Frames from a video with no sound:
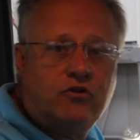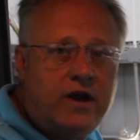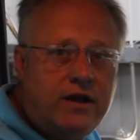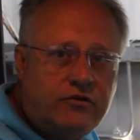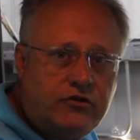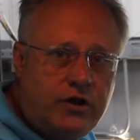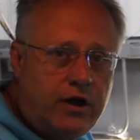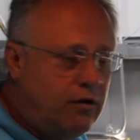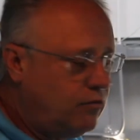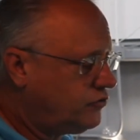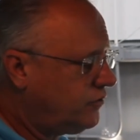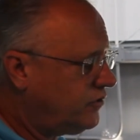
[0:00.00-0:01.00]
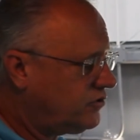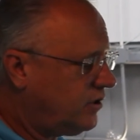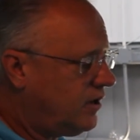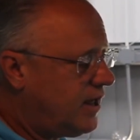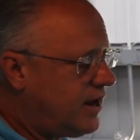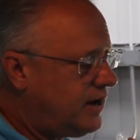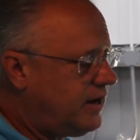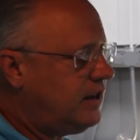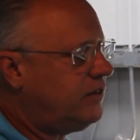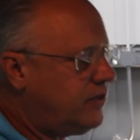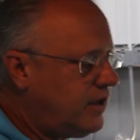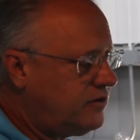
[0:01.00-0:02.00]
are out of stow. So there's a lot of neat
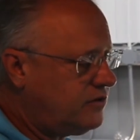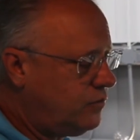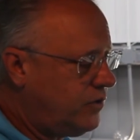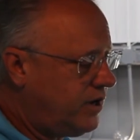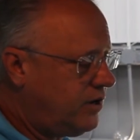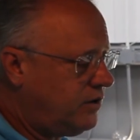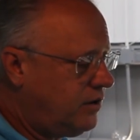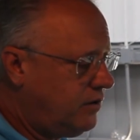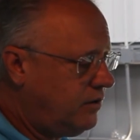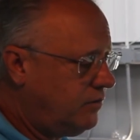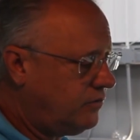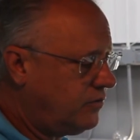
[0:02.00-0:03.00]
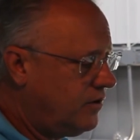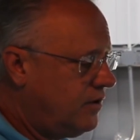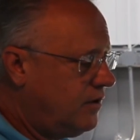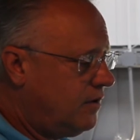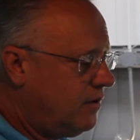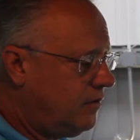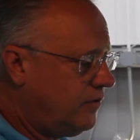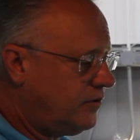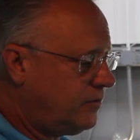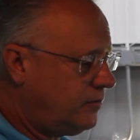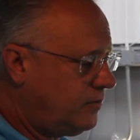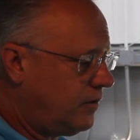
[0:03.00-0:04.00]
things that we can use on this
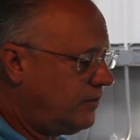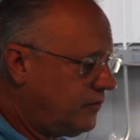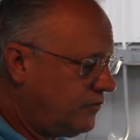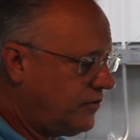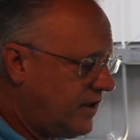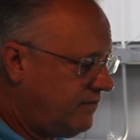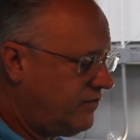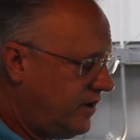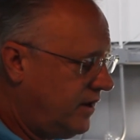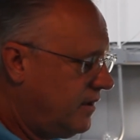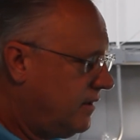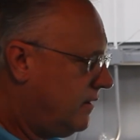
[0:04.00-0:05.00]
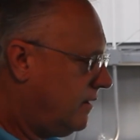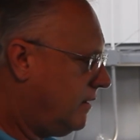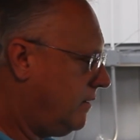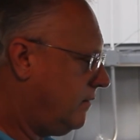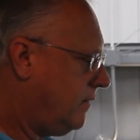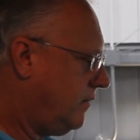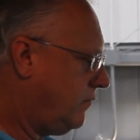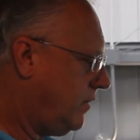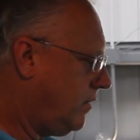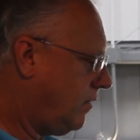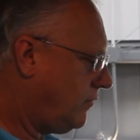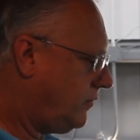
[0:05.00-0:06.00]
truck for safety in
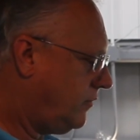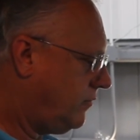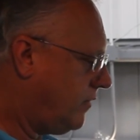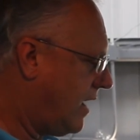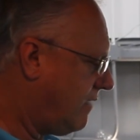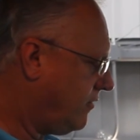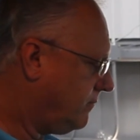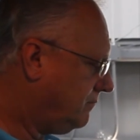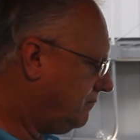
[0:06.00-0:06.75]
regards to the driver.